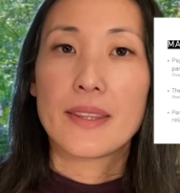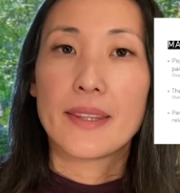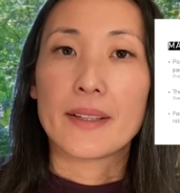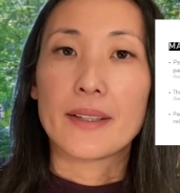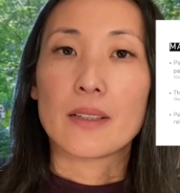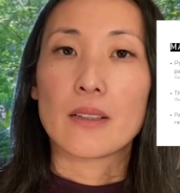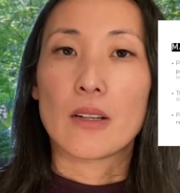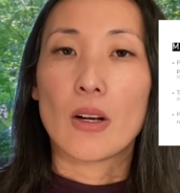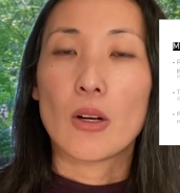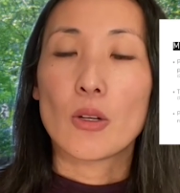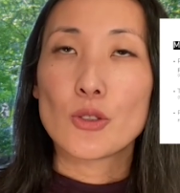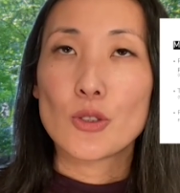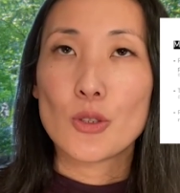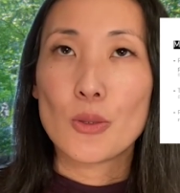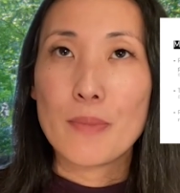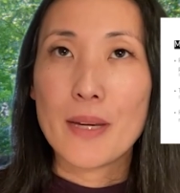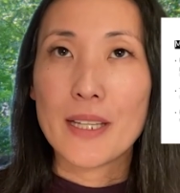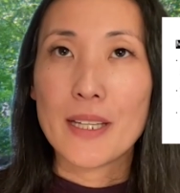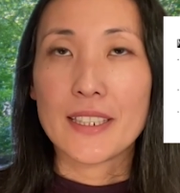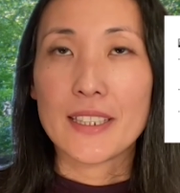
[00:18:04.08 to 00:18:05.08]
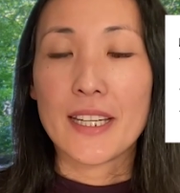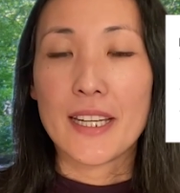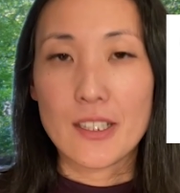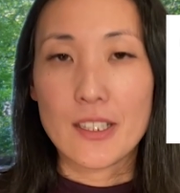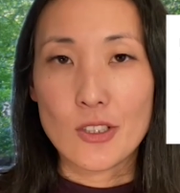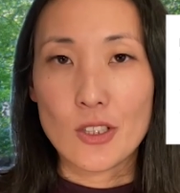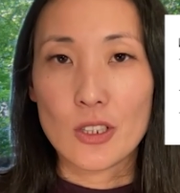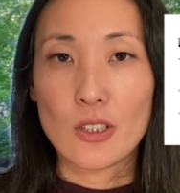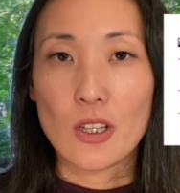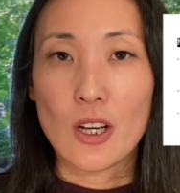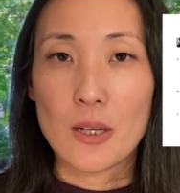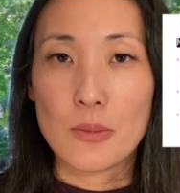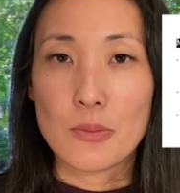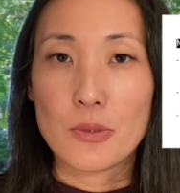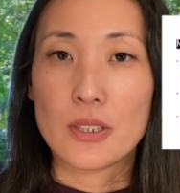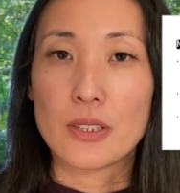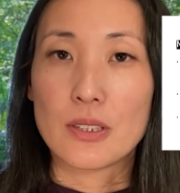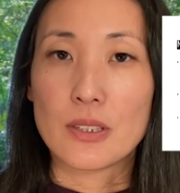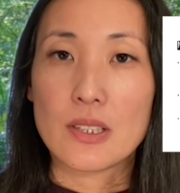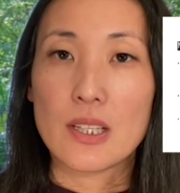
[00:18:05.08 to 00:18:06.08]
There are also medication
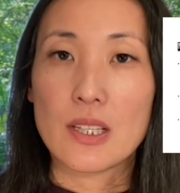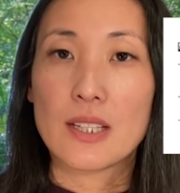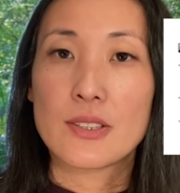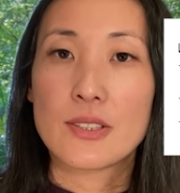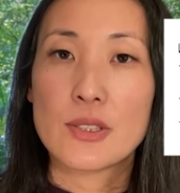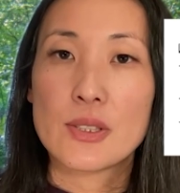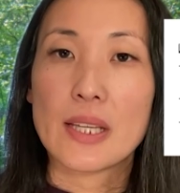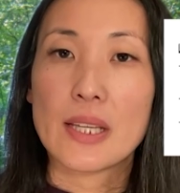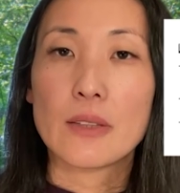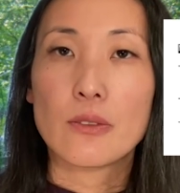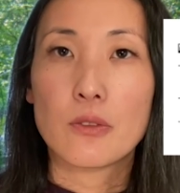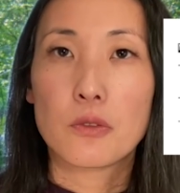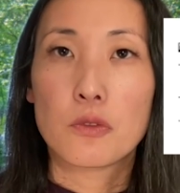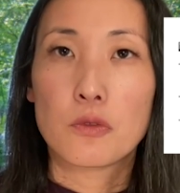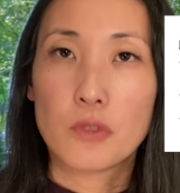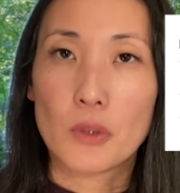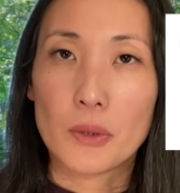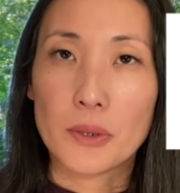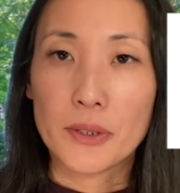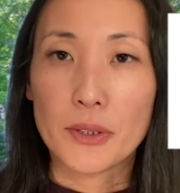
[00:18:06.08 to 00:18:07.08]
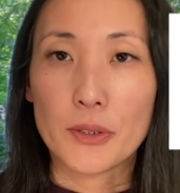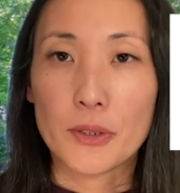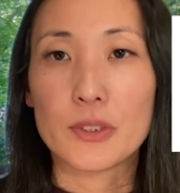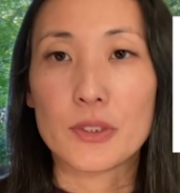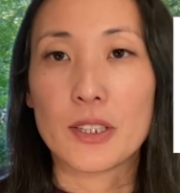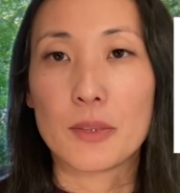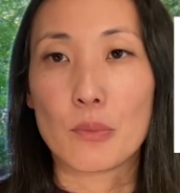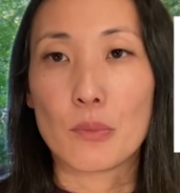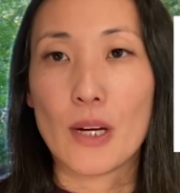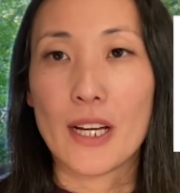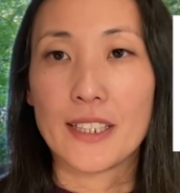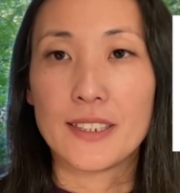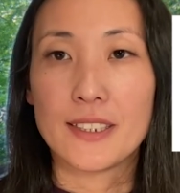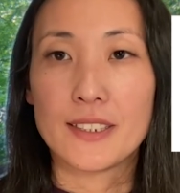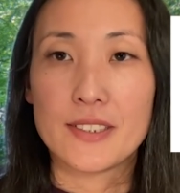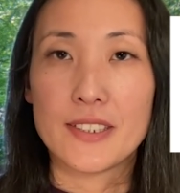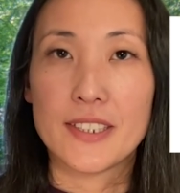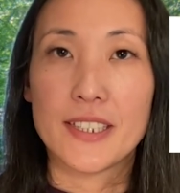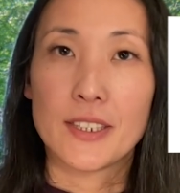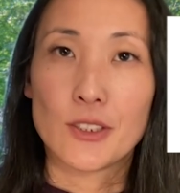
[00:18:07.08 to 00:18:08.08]
options safe for use in
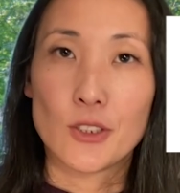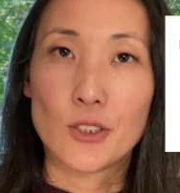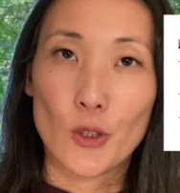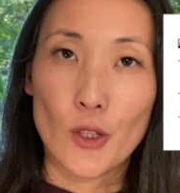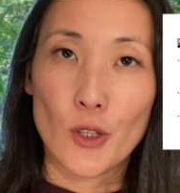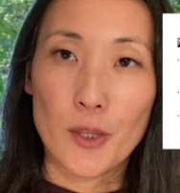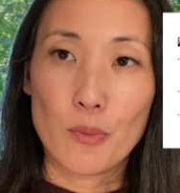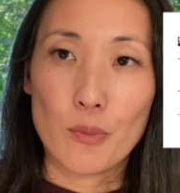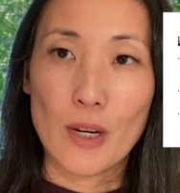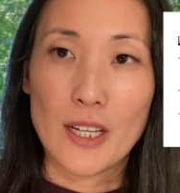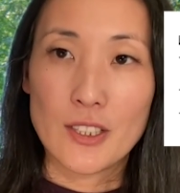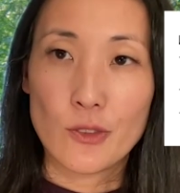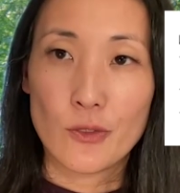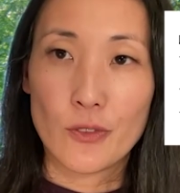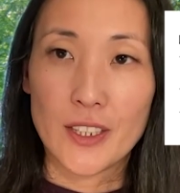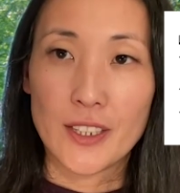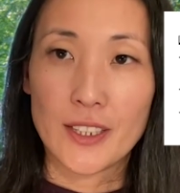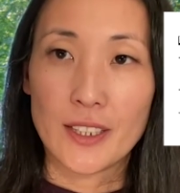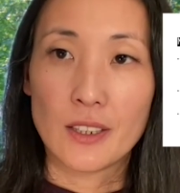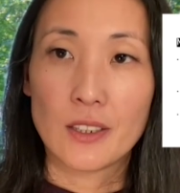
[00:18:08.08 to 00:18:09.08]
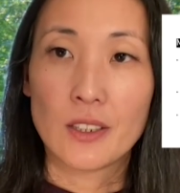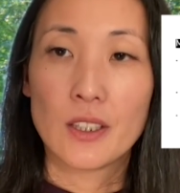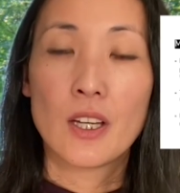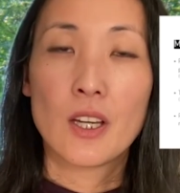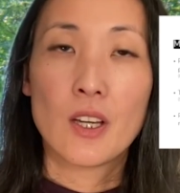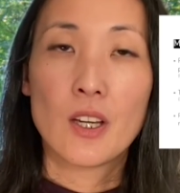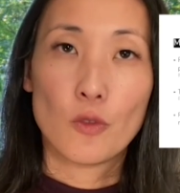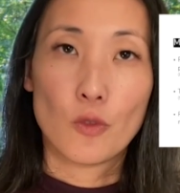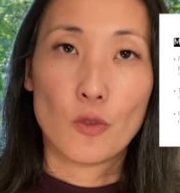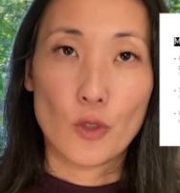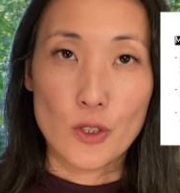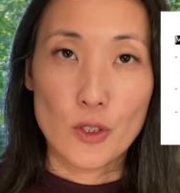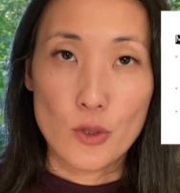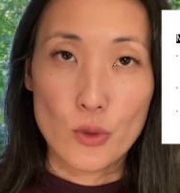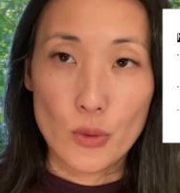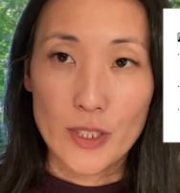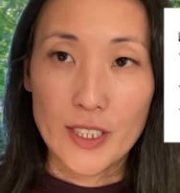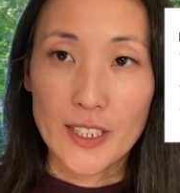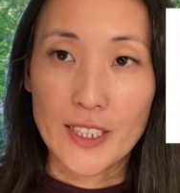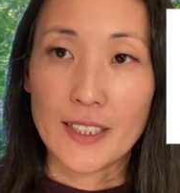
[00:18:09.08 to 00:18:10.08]
pregnancy and during breastfeeding for
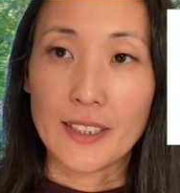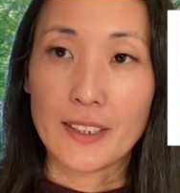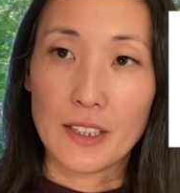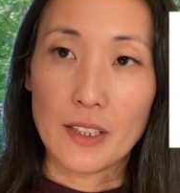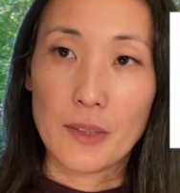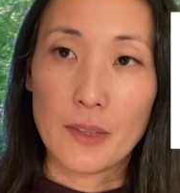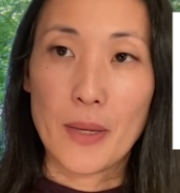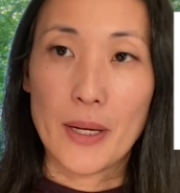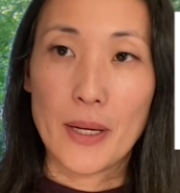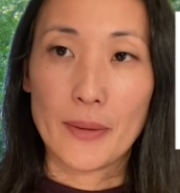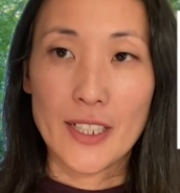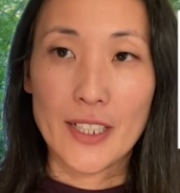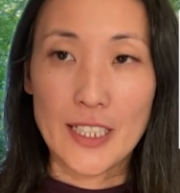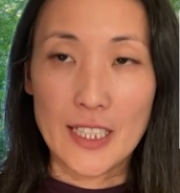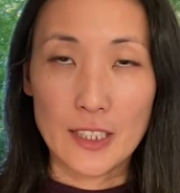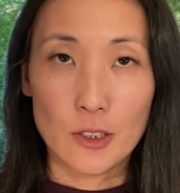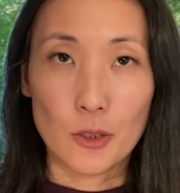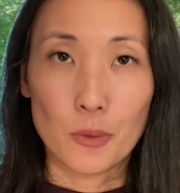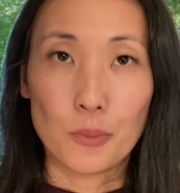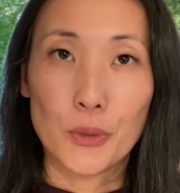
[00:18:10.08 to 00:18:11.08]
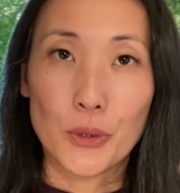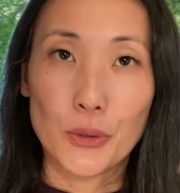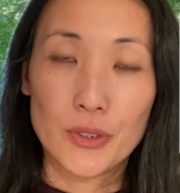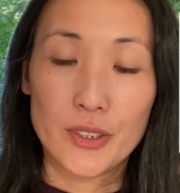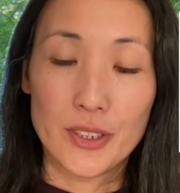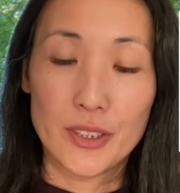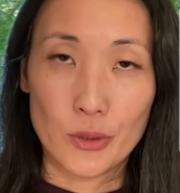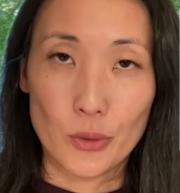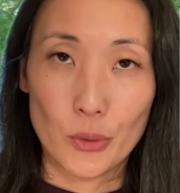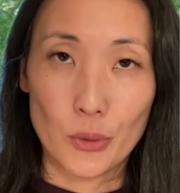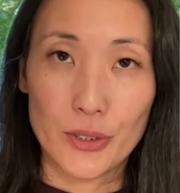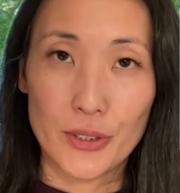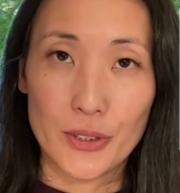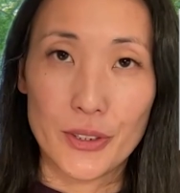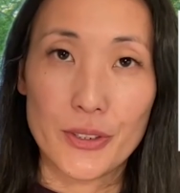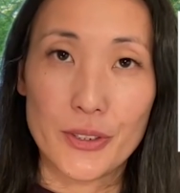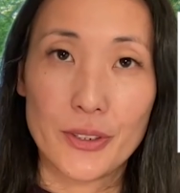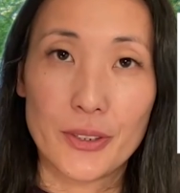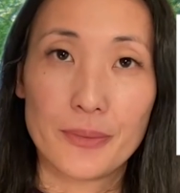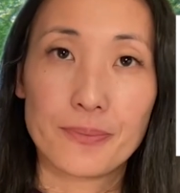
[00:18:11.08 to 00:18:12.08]
treating perinatal mood
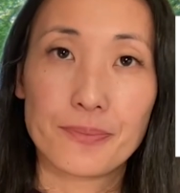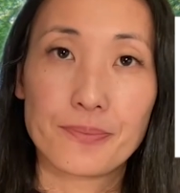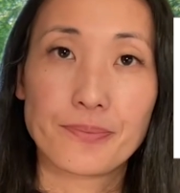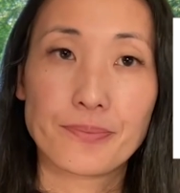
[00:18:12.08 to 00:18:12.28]
disorders.